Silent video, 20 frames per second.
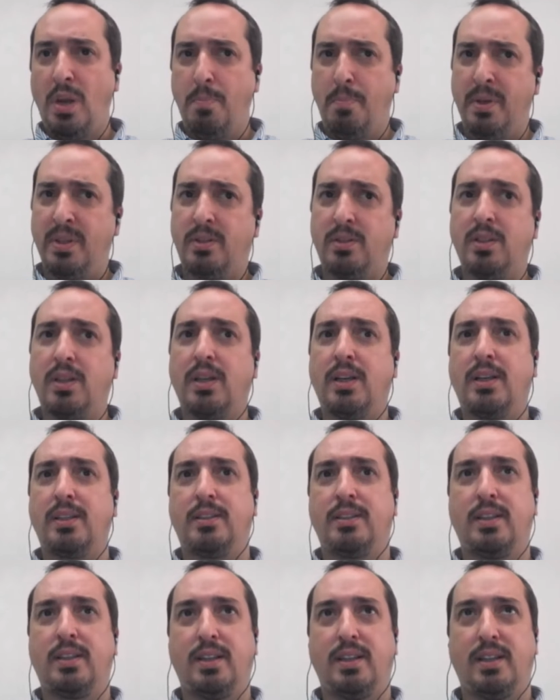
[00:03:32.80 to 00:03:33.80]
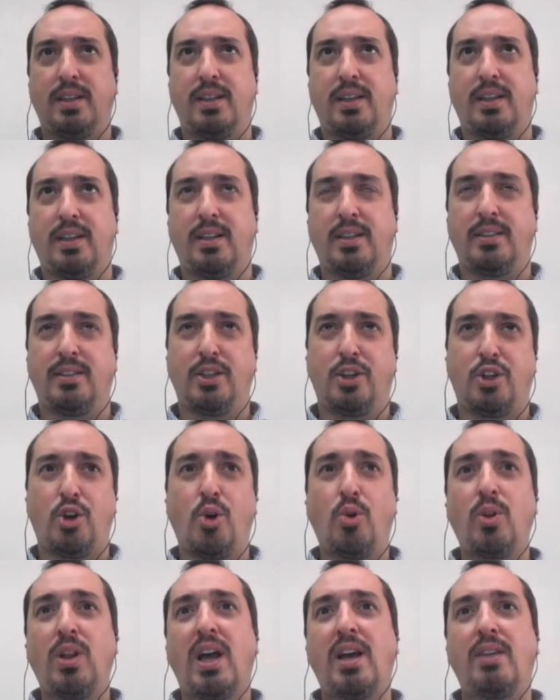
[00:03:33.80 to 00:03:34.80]
But the go
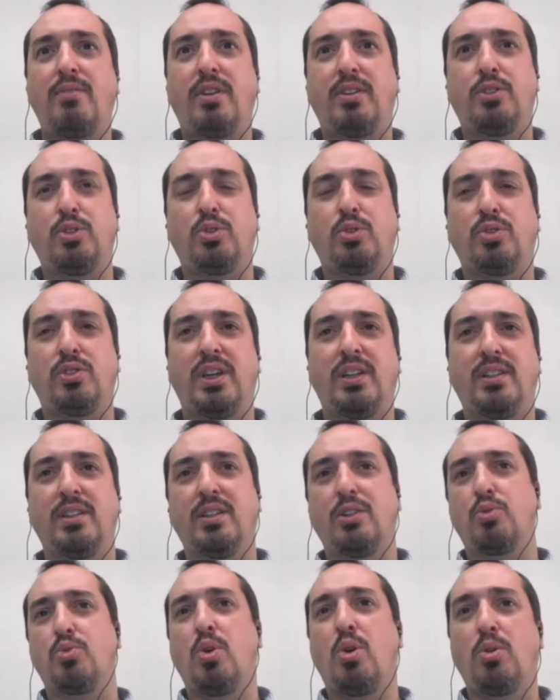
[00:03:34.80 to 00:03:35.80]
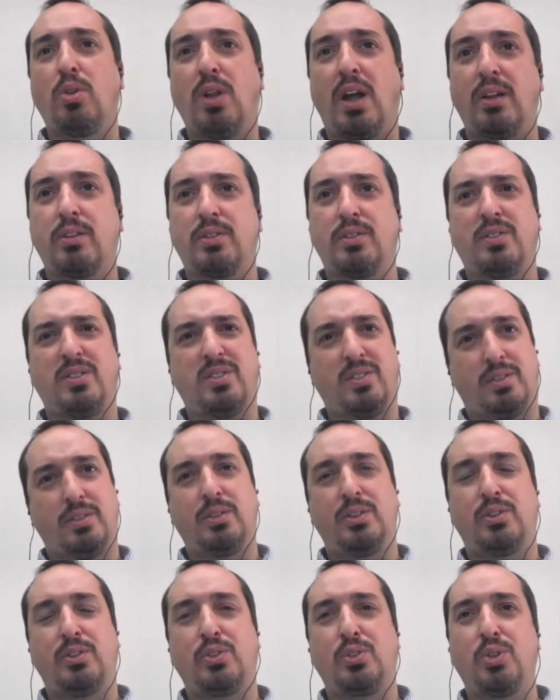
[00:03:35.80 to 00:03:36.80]
live, as you say, the rollout
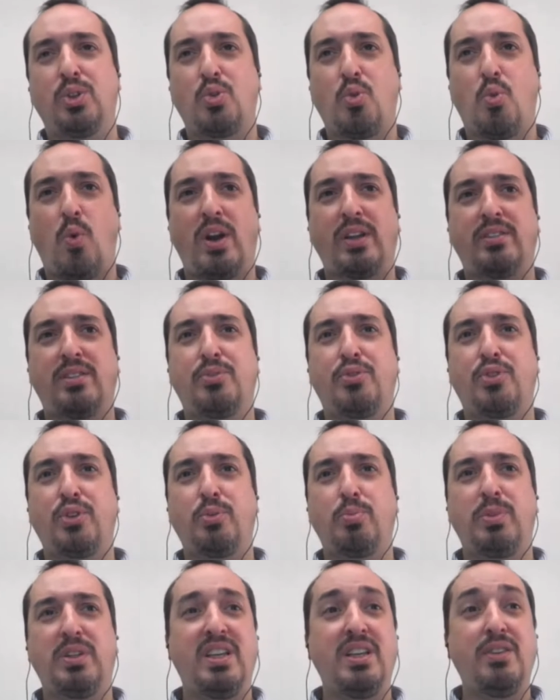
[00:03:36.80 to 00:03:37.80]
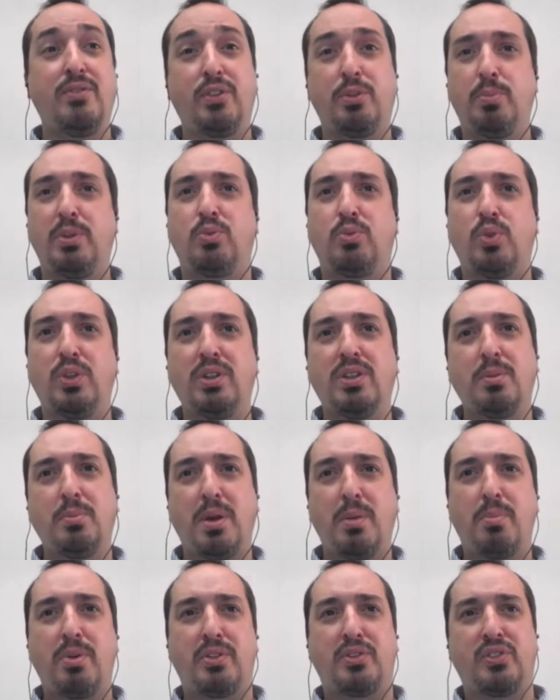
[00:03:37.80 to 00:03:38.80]
is quite different, even between the
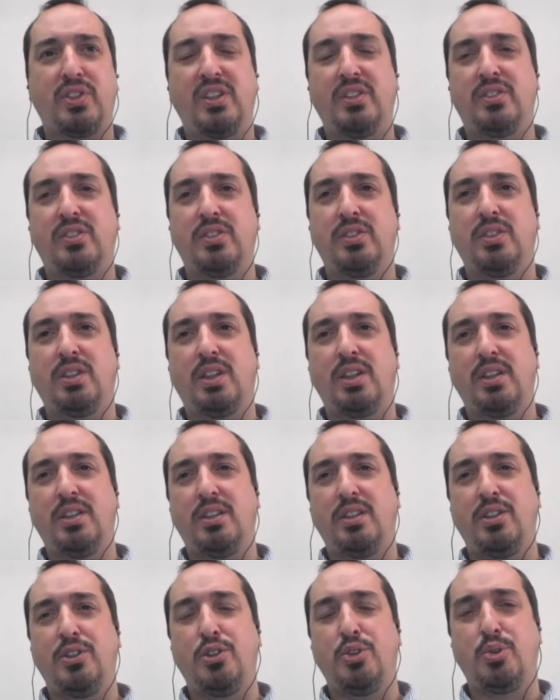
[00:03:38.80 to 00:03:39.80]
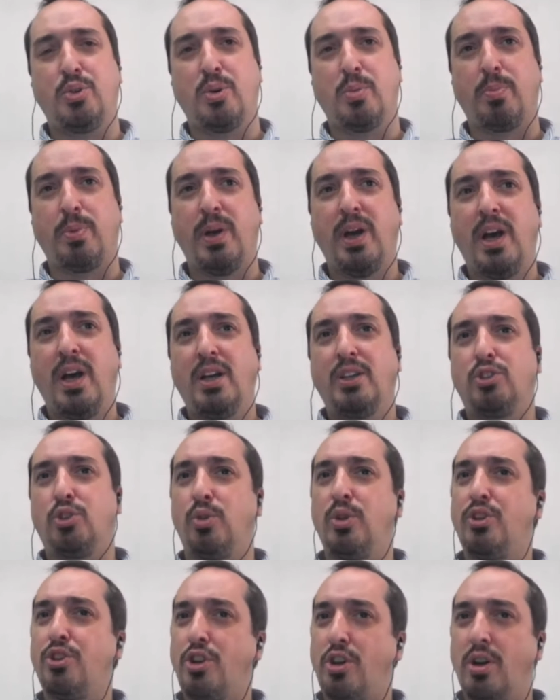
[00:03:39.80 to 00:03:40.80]
member states in Europe. So
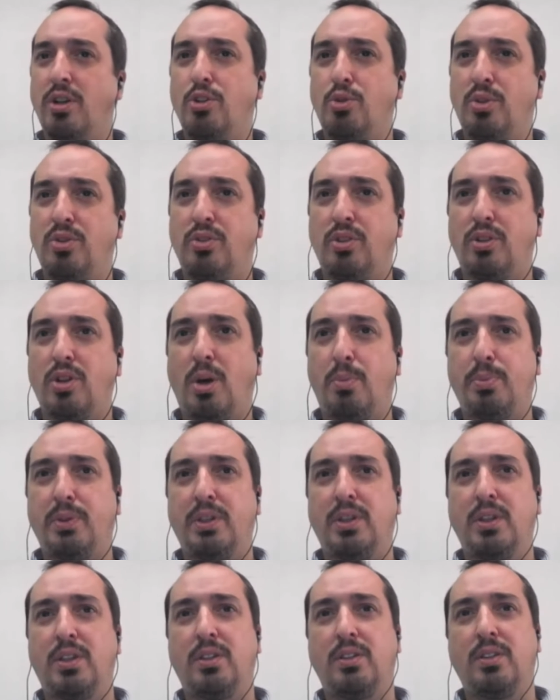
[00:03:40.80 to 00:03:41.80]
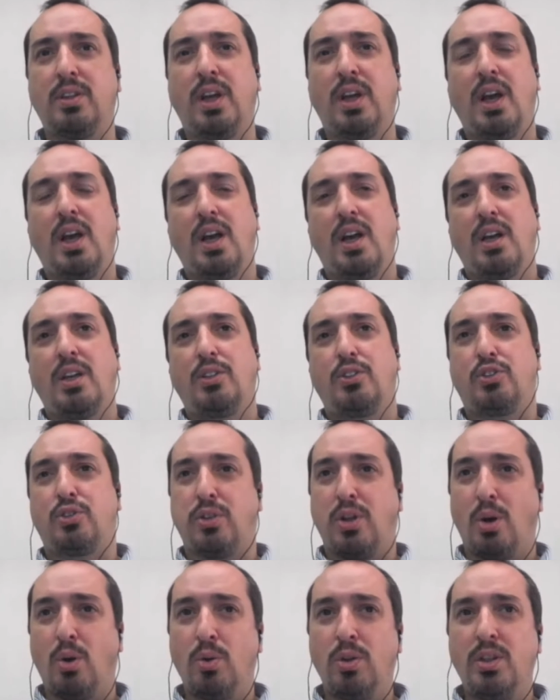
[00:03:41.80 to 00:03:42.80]
each country is adopting it
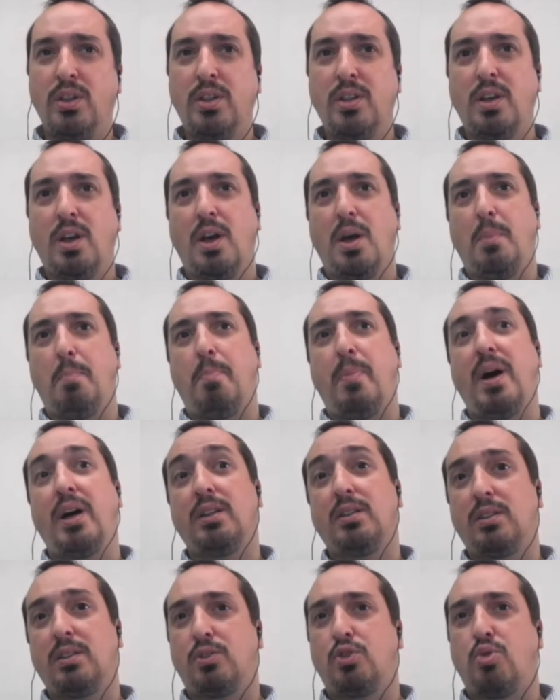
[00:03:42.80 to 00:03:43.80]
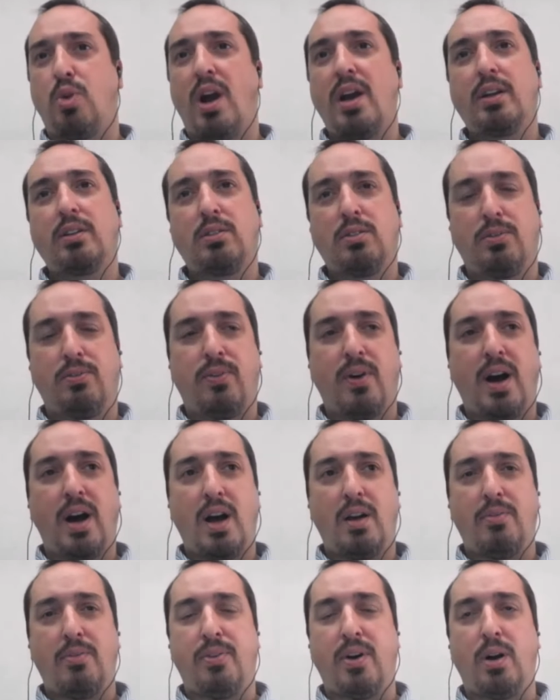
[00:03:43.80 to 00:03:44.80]
slowly, but trying to
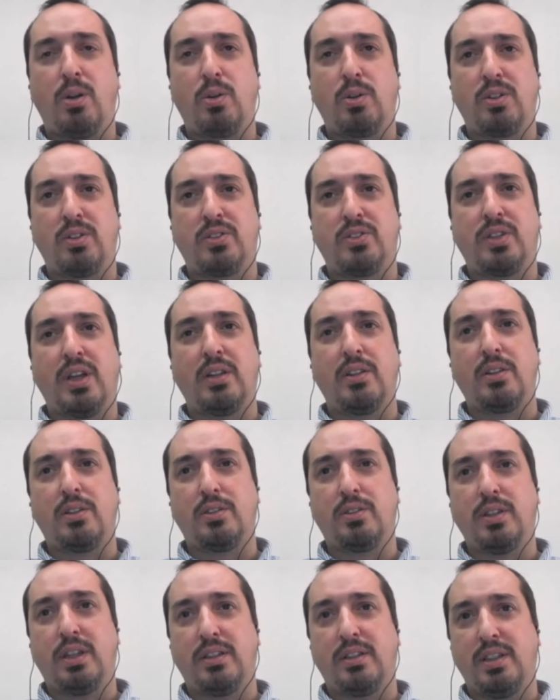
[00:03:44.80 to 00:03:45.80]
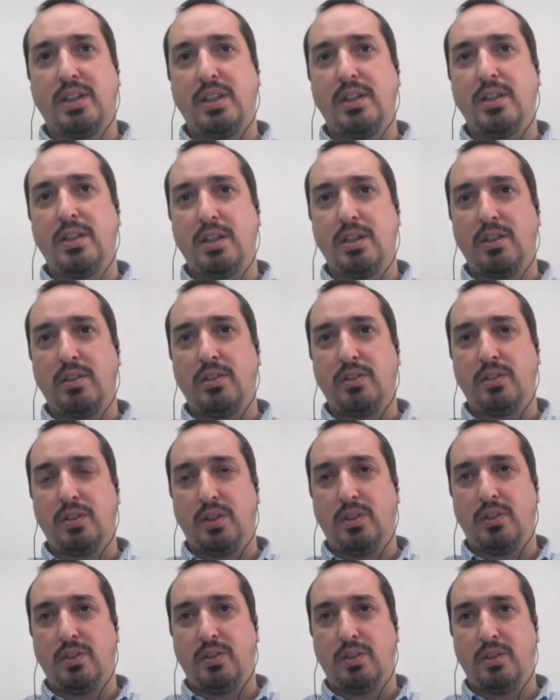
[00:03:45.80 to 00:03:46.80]
follow the standards that ENA
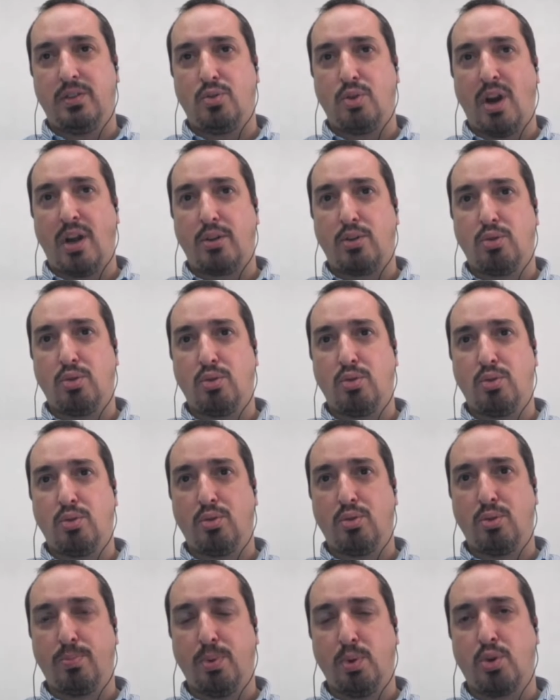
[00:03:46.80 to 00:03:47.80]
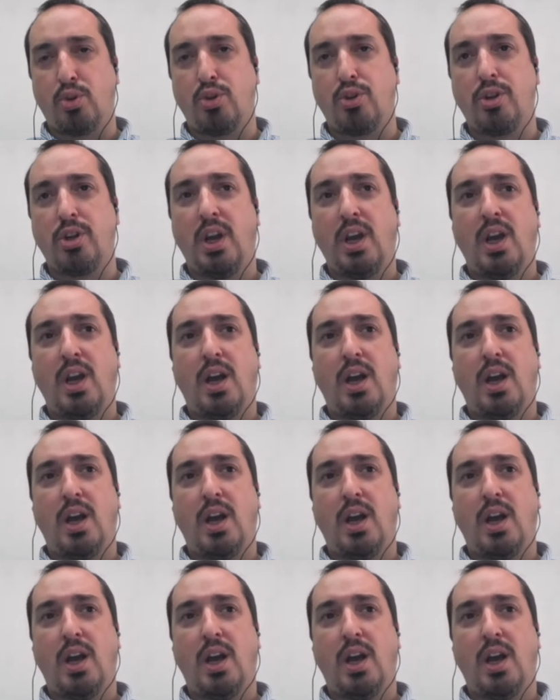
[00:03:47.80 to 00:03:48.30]
is trying to push.